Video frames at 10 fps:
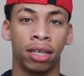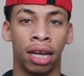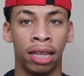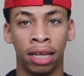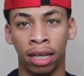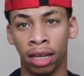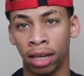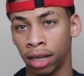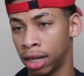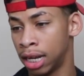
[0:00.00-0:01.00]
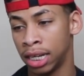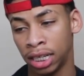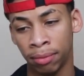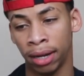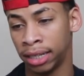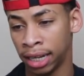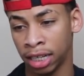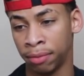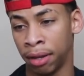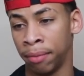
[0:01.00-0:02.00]
And then she might
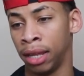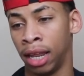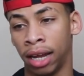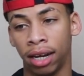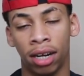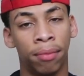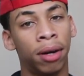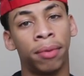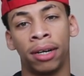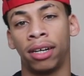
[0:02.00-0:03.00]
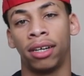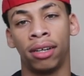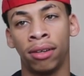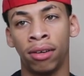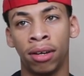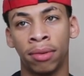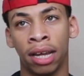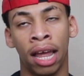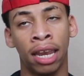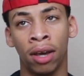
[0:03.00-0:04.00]
text me and be like, come up here. You know what I'm
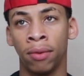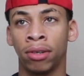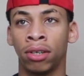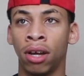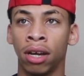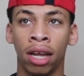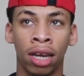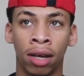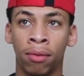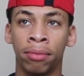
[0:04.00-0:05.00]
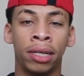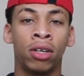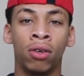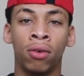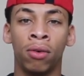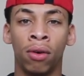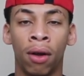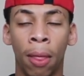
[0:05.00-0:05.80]
saying? And then we'll talk and then we'll be cool.